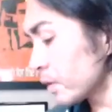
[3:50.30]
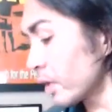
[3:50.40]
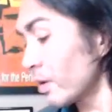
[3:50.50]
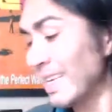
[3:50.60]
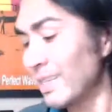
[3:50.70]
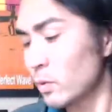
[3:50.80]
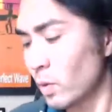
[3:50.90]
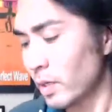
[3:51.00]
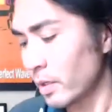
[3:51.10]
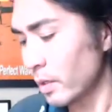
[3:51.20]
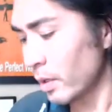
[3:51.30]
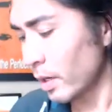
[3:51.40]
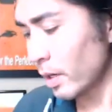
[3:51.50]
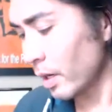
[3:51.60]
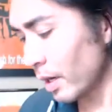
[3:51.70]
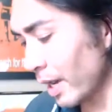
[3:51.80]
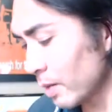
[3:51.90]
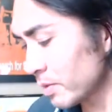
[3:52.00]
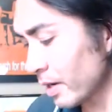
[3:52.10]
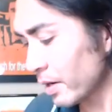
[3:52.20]
there is one uh,
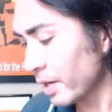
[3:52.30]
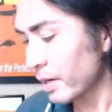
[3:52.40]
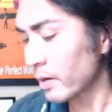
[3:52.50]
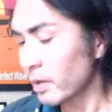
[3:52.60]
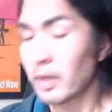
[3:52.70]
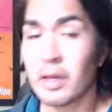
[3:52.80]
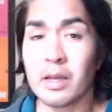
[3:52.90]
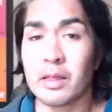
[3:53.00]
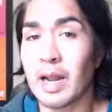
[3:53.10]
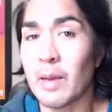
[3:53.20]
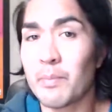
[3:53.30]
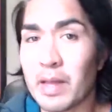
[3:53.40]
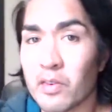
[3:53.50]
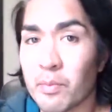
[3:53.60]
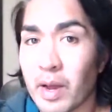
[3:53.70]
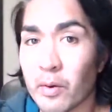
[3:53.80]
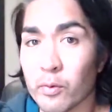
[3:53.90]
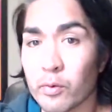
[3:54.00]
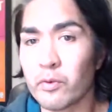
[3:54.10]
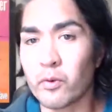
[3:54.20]
item down here that I bent my
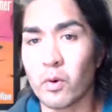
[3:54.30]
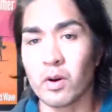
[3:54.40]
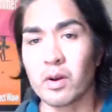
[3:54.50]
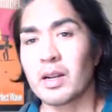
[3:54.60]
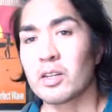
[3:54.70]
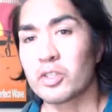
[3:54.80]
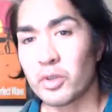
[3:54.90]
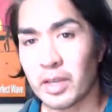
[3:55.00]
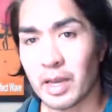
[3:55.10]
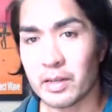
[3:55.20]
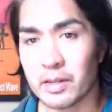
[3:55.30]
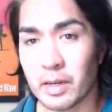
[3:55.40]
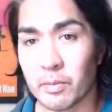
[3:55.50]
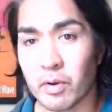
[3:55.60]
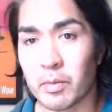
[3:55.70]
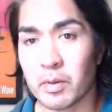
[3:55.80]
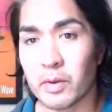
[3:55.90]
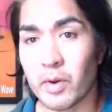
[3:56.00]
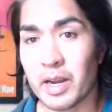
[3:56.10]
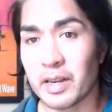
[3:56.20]
rule for, and I'll show you that uh, probably
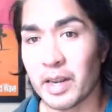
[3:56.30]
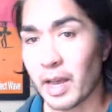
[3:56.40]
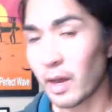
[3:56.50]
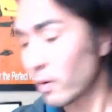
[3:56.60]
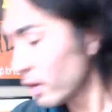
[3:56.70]
right now.